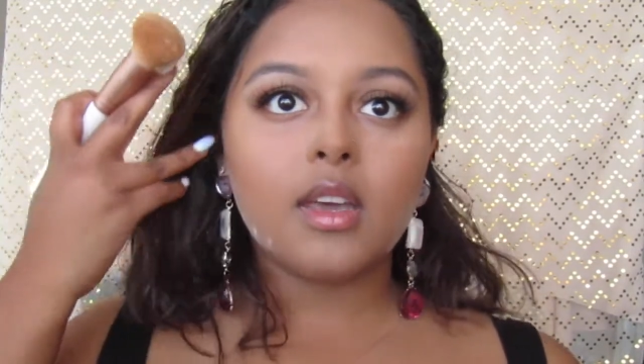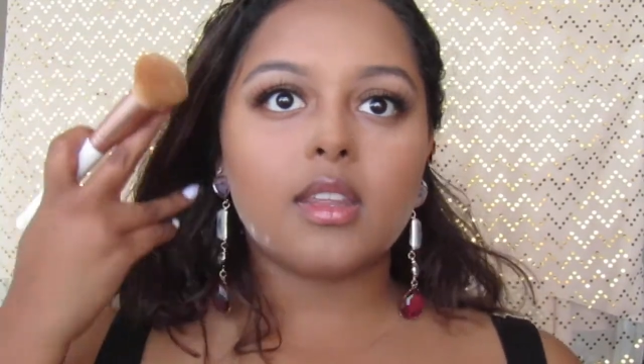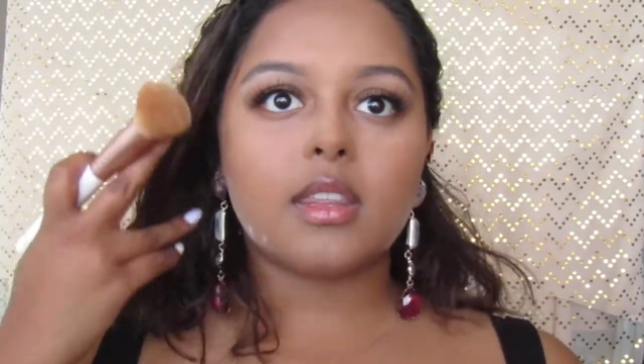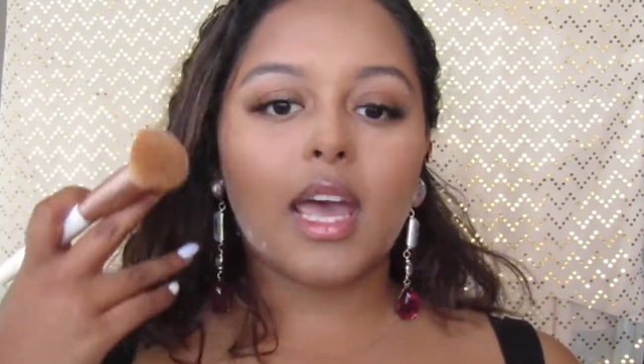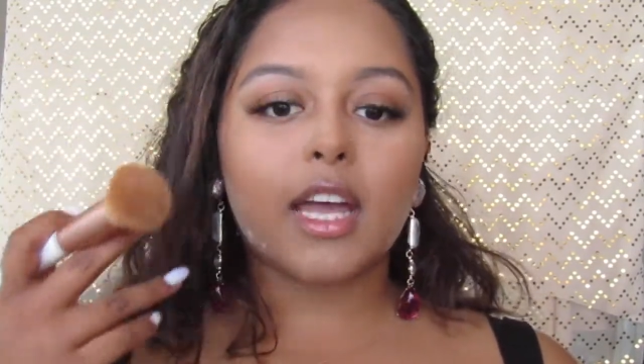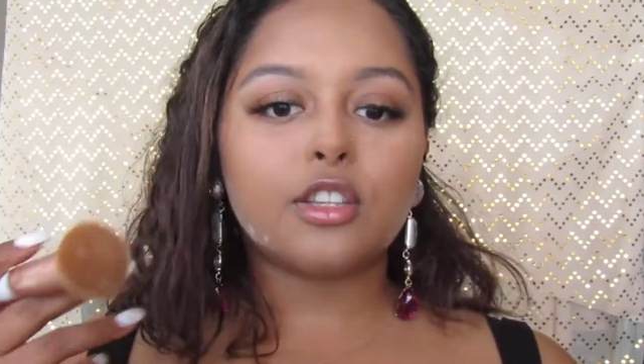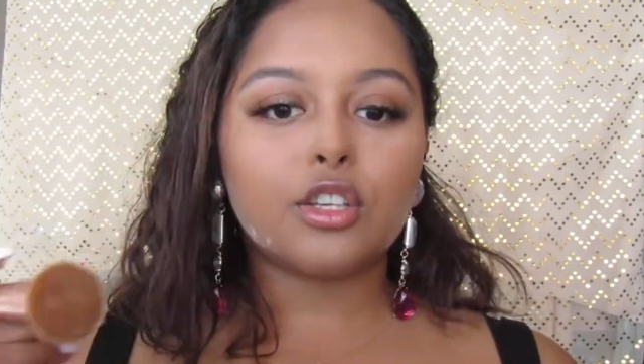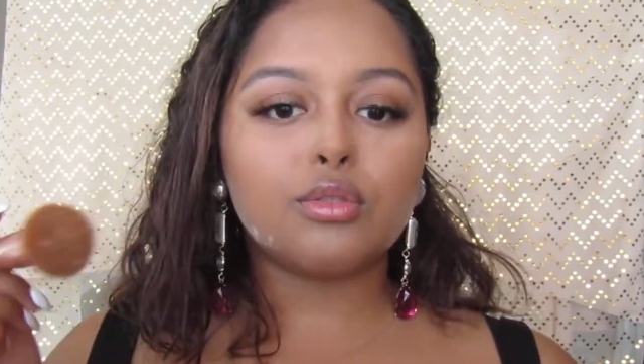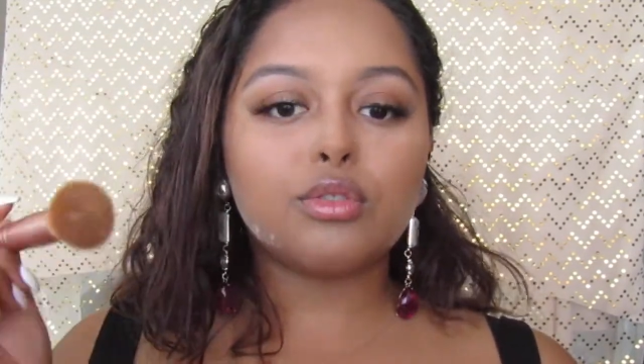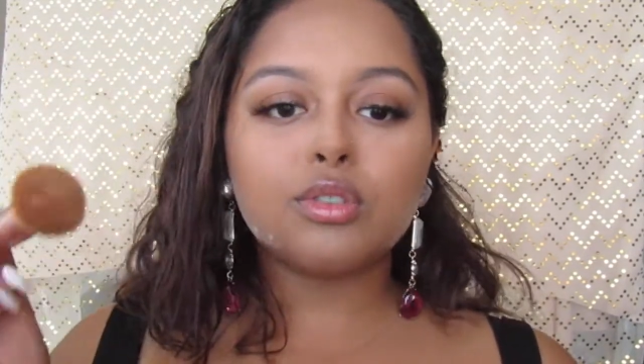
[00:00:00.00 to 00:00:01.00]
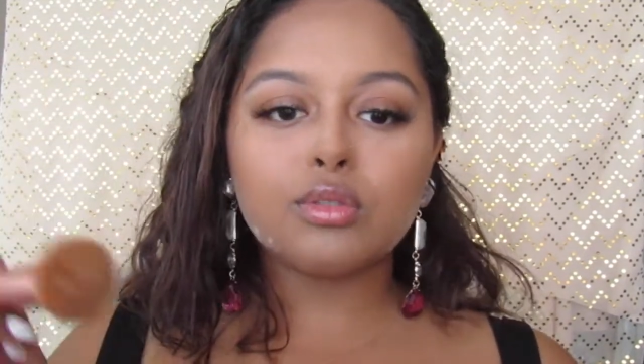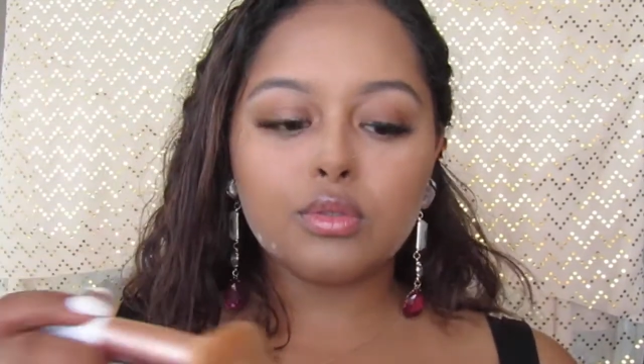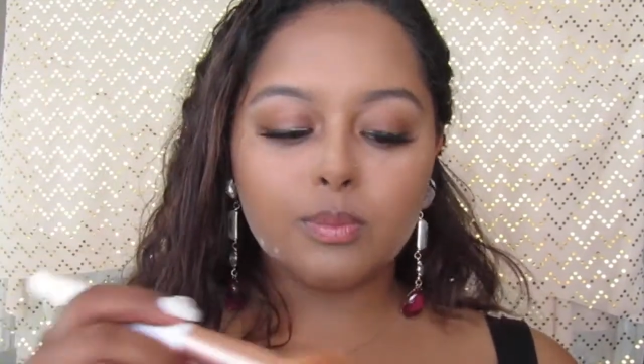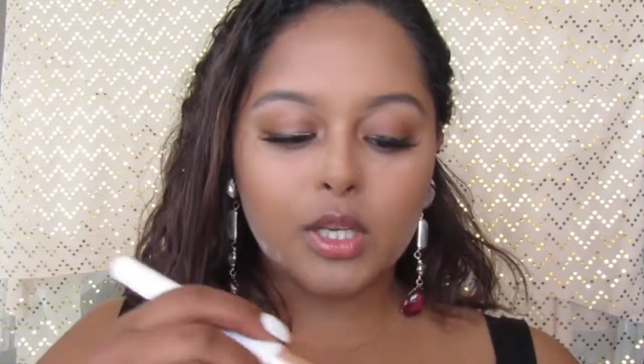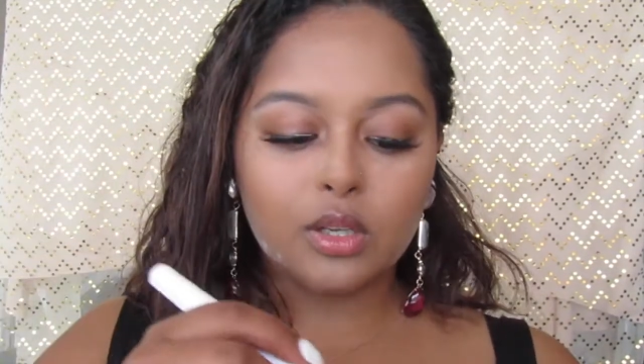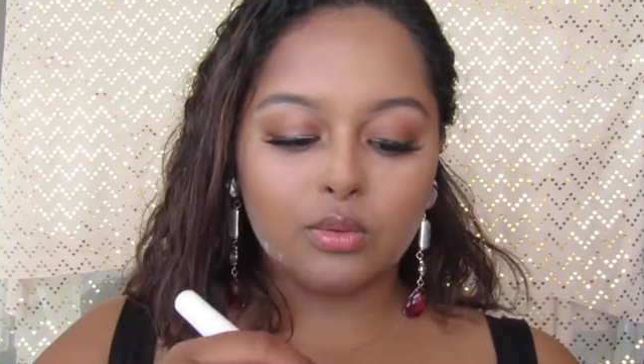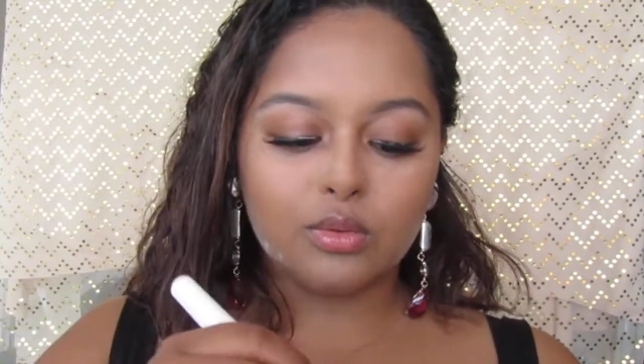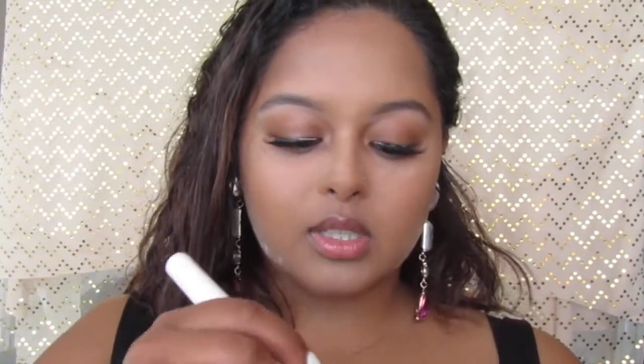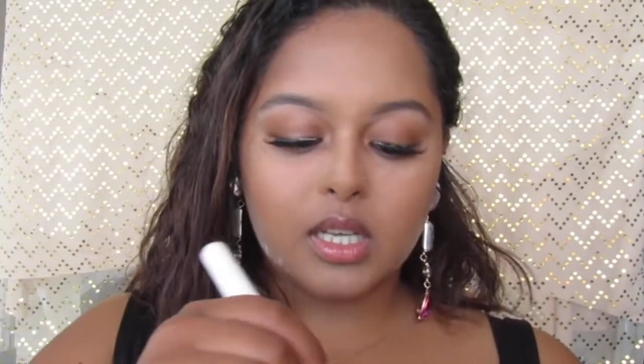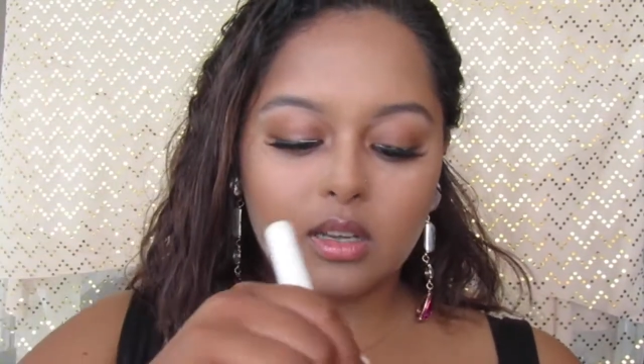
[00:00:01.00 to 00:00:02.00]
that you should be
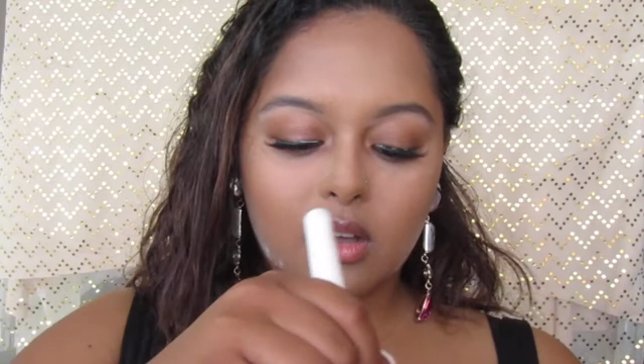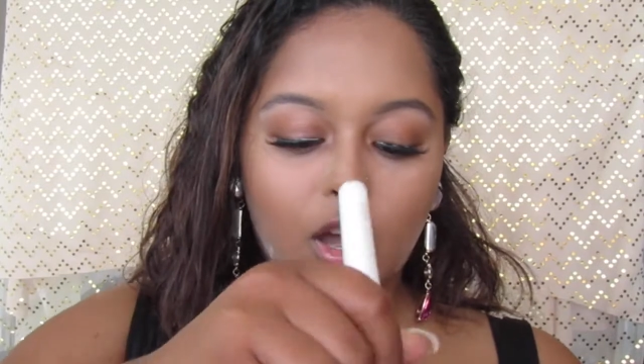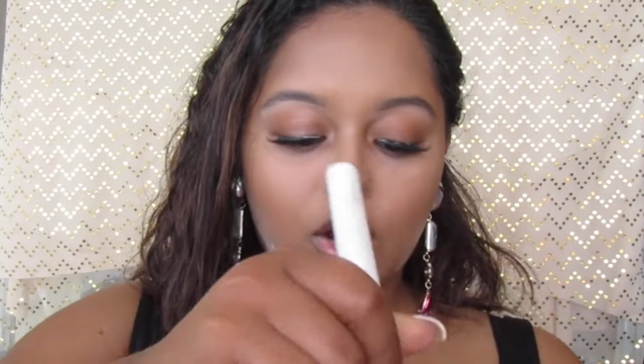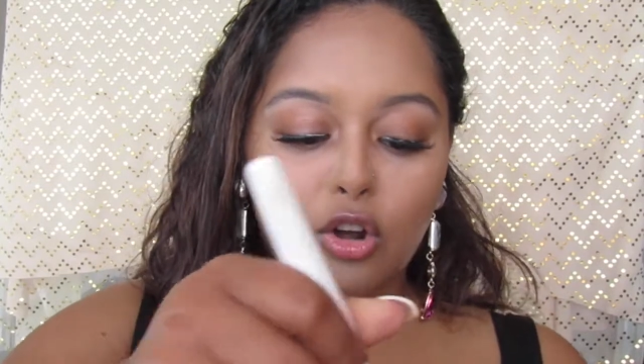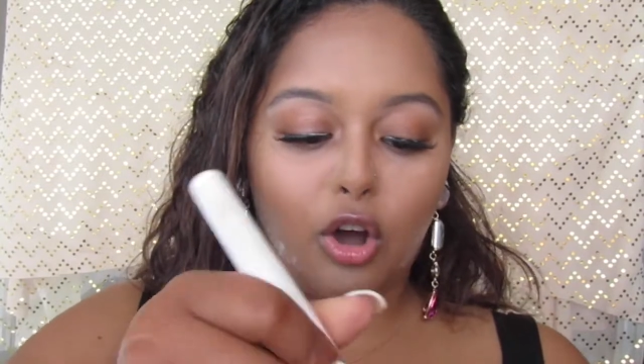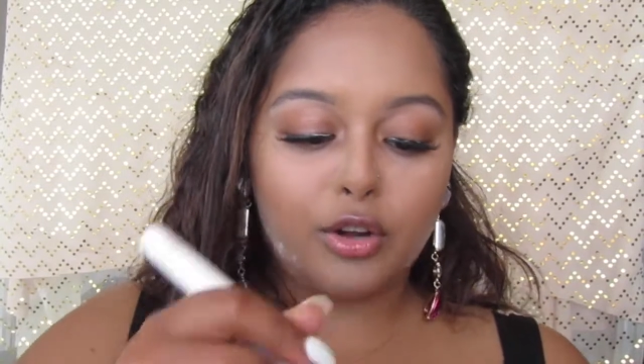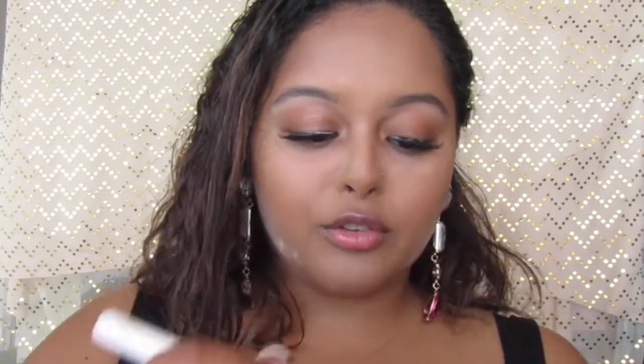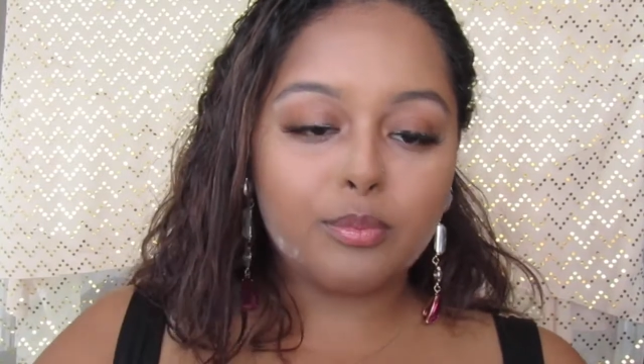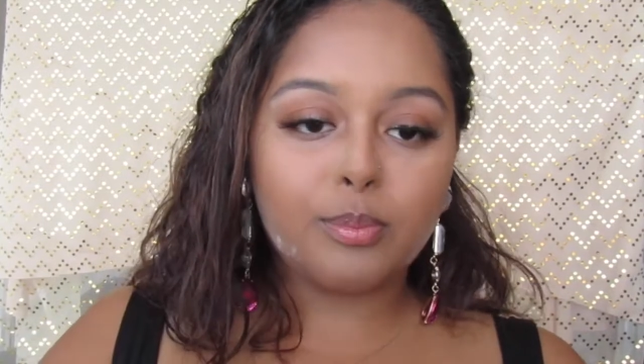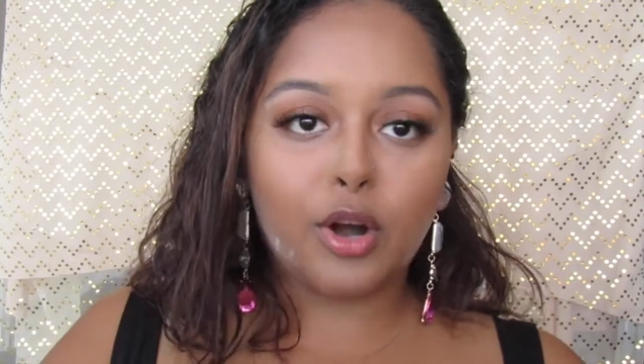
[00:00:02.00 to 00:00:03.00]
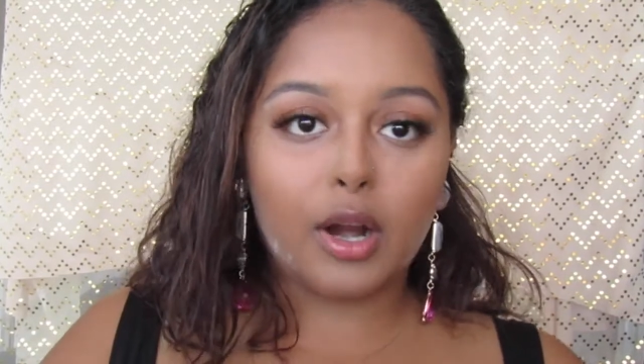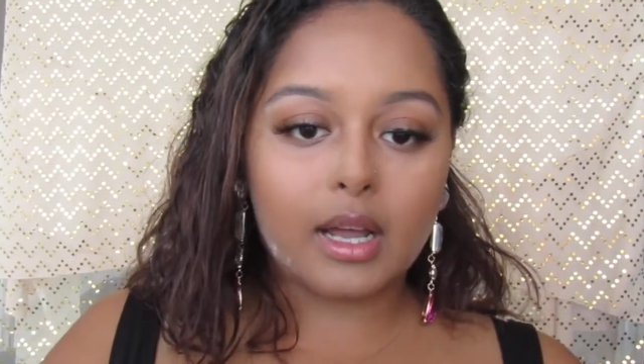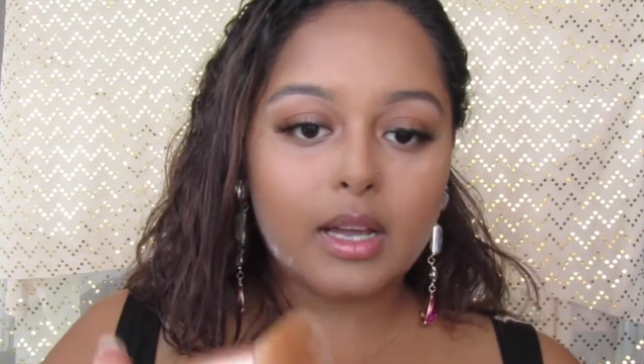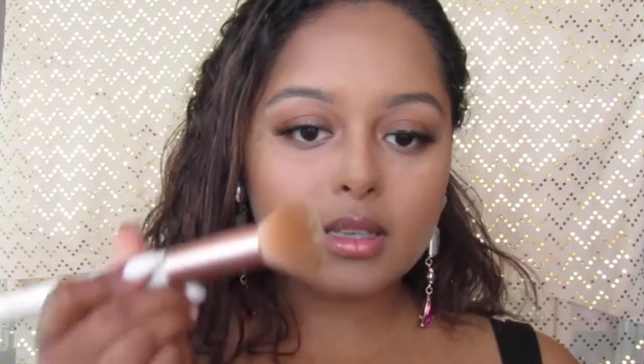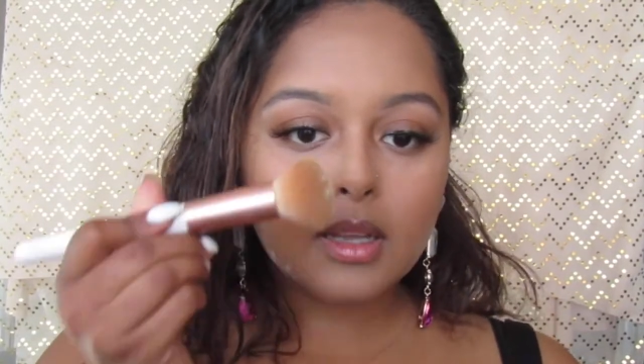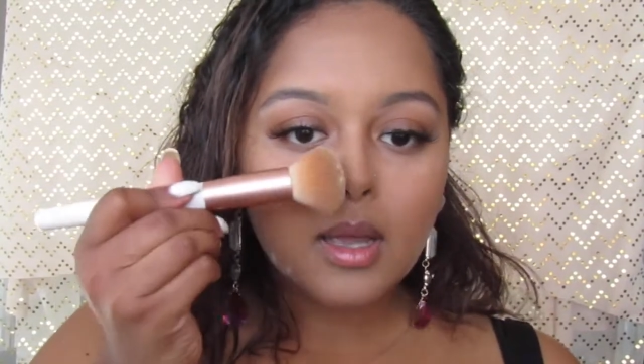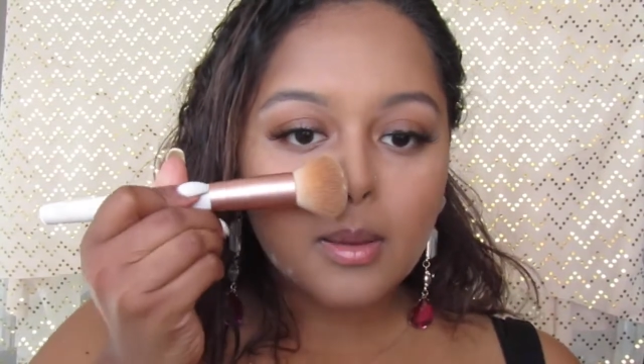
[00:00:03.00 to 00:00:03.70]
using a lot of product,